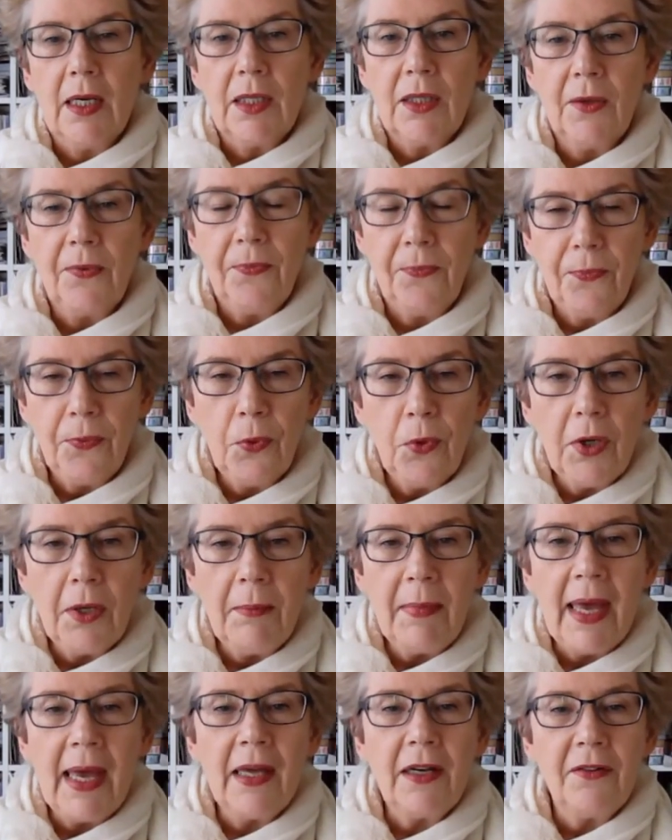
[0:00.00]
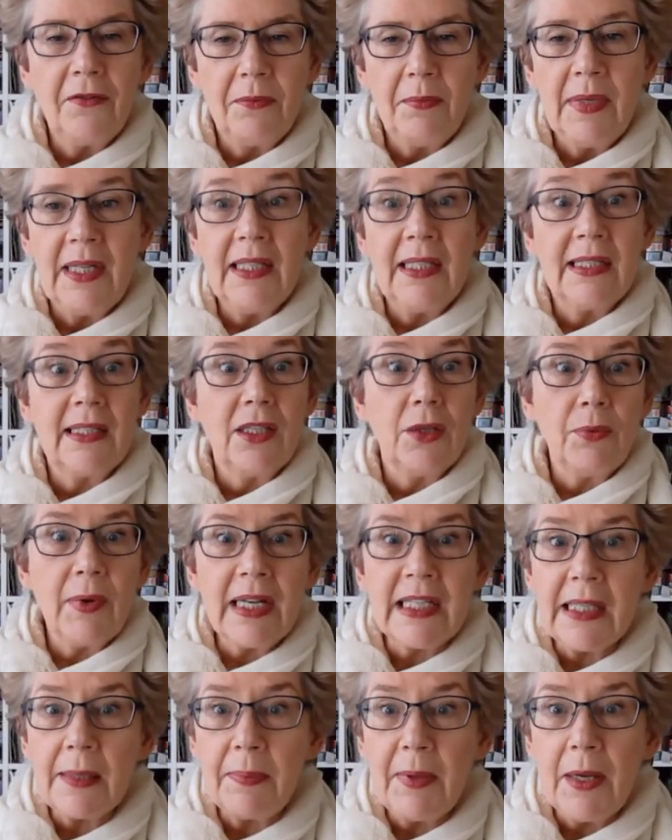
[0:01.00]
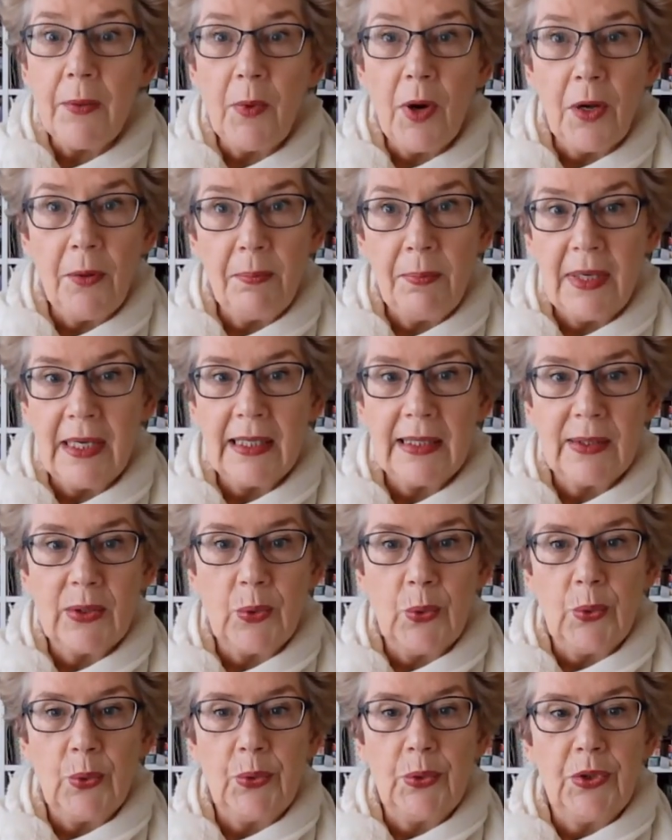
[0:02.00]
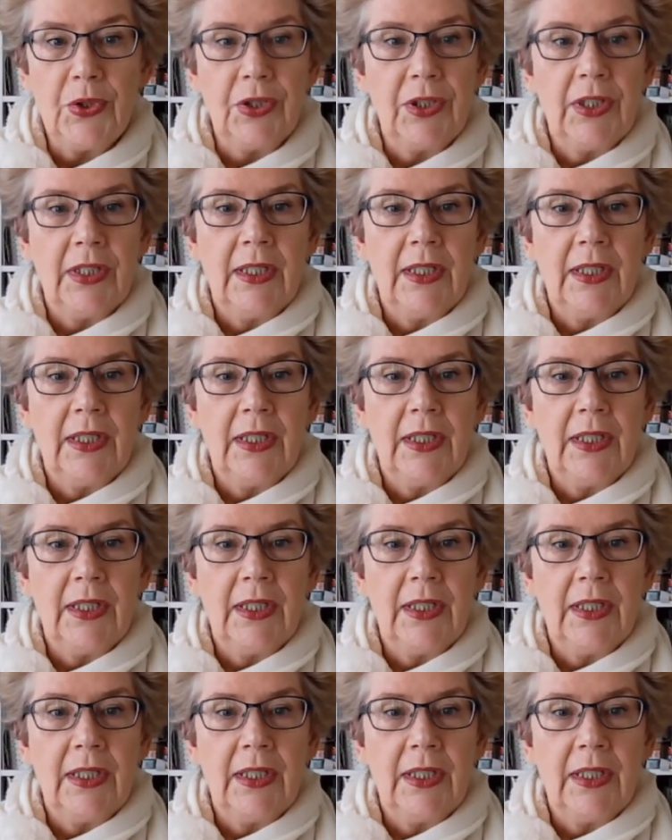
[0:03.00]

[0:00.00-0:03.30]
the full amount of mince, the recipe won't be as good.